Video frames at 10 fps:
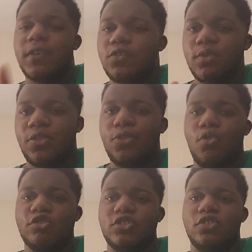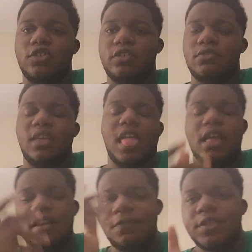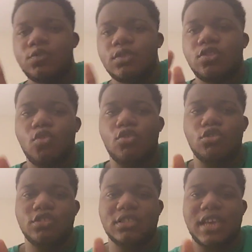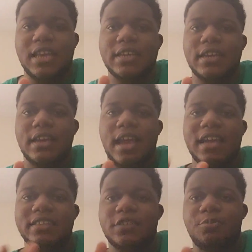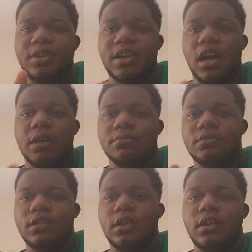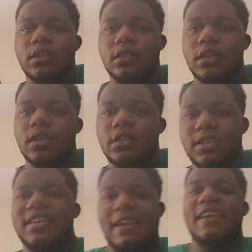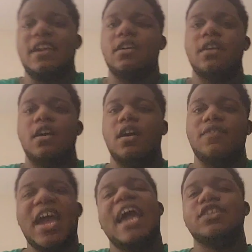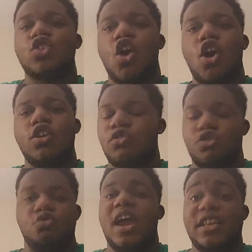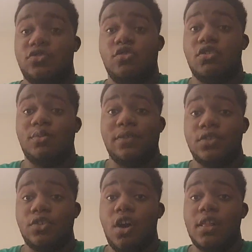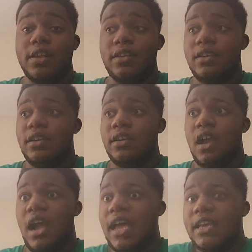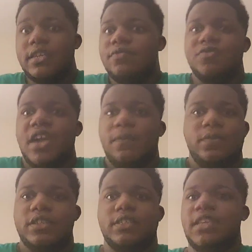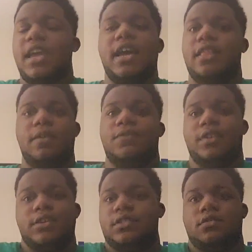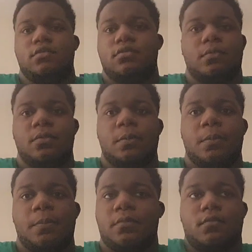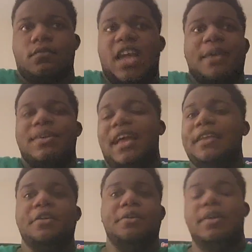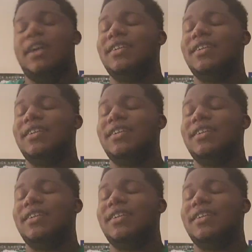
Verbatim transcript: this what Thor's look if this what Thor looks like as he becomes the the king of Asgard or New Asgard, whatever you call it, I can definitely say I love this. I mean, I do.